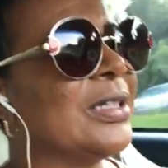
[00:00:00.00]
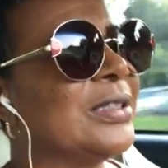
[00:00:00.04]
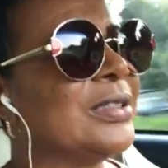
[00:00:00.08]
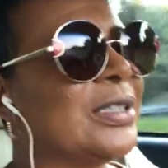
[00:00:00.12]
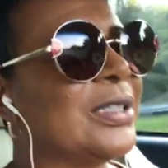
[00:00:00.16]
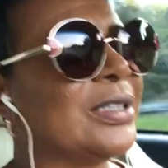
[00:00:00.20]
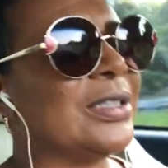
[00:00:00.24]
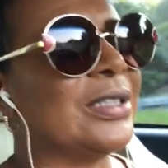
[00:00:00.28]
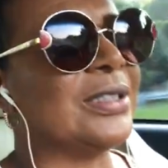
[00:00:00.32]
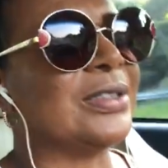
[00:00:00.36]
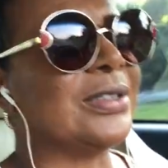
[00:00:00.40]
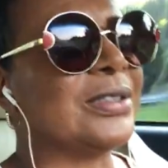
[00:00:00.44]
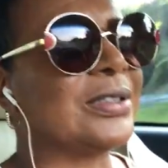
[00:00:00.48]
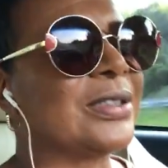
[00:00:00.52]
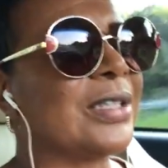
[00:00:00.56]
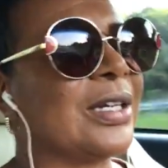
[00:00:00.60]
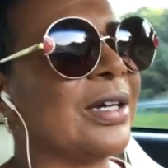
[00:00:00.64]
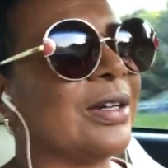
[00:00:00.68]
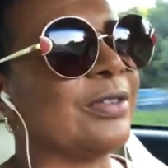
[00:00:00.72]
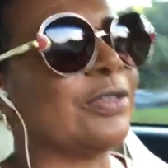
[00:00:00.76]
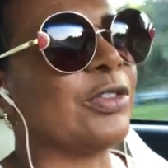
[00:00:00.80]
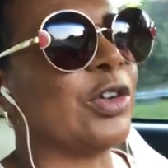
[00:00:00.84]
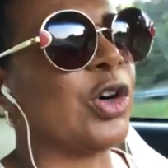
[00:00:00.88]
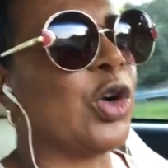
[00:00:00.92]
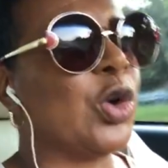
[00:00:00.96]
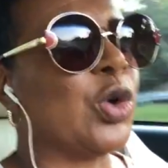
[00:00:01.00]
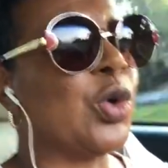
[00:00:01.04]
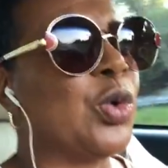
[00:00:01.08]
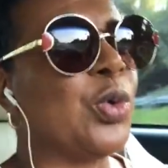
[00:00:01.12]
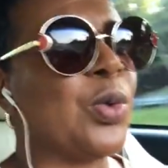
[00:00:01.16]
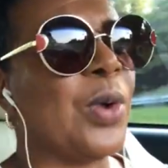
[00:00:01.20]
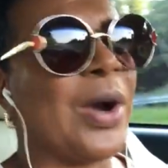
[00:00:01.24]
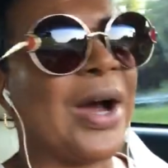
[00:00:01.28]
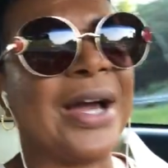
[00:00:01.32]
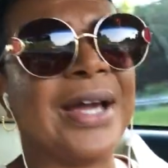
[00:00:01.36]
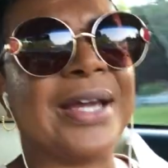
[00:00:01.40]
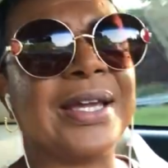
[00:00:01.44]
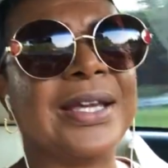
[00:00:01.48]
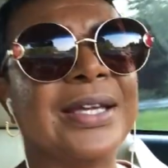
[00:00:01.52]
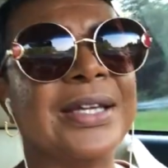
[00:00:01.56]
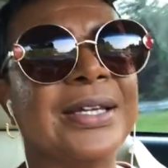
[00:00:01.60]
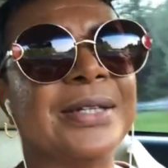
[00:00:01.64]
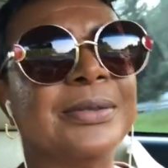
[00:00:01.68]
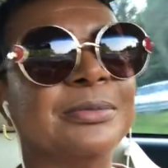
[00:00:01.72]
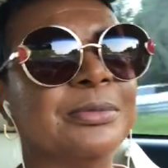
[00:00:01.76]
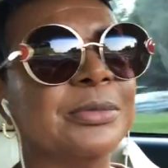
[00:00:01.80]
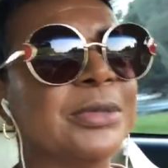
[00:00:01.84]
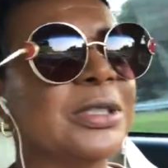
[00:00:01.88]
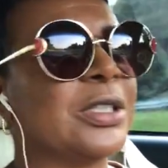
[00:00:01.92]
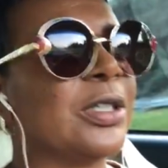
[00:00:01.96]
discover who I
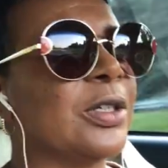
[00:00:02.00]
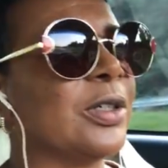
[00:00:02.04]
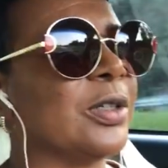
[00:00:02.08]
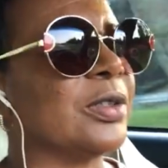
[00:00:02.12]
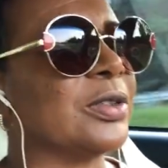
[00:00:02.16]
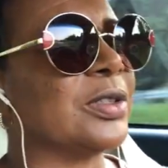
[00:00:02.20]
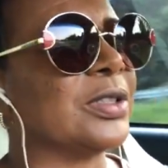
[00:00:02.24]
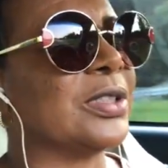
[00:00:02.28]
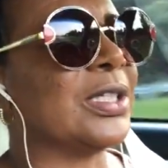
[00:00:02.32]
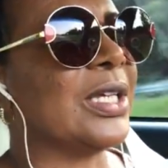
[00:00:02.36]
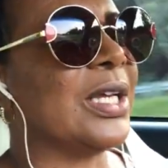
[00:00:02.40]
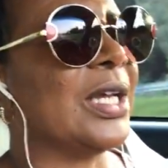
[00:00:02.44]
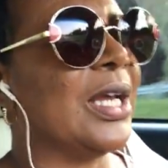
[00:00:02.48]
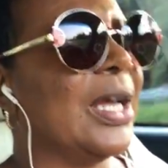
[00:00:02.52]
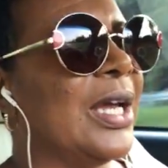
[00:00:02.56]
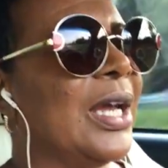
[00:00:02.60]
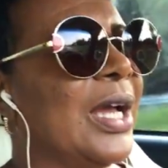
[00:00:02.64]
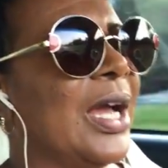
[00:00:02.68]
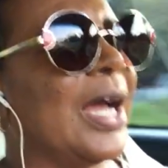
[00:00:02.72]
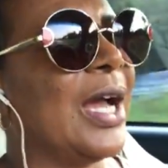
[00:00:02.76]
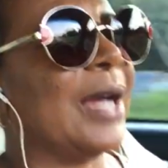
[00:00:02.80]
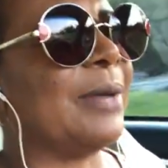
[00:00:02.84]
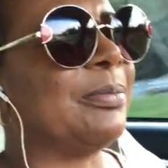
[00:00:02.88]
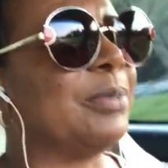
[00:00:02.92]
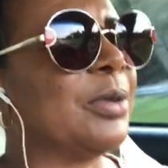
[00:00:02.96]
am, because I